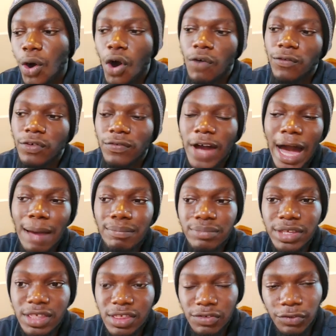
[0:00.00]
off of
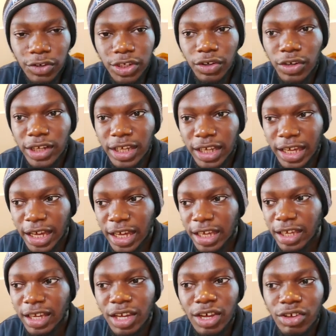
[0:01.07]
habits for the other
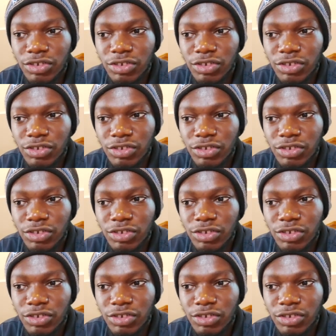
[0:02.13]
guy,